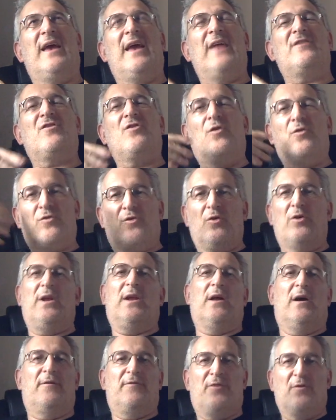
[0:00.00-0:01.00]
It's not good
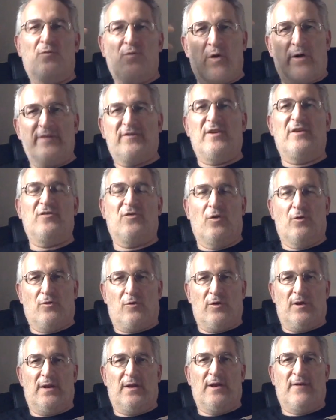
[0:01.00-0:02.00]
enough. The writing's not
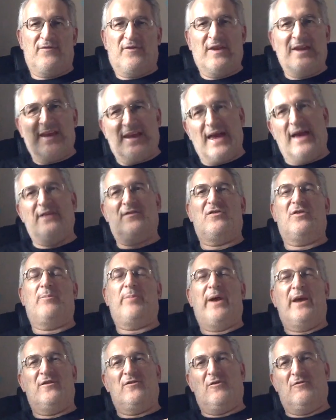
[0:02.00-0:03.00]
good enough to get to
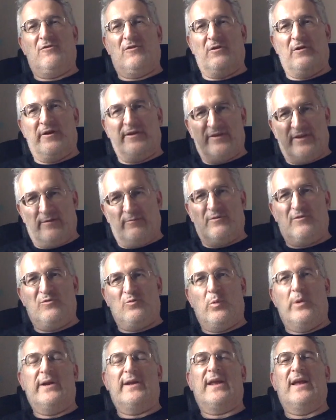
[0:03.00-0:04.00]
page 119, which
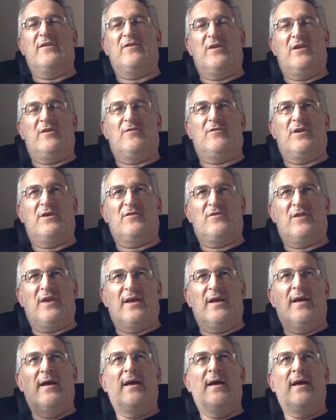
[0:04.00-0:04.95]
is where it gets interesting.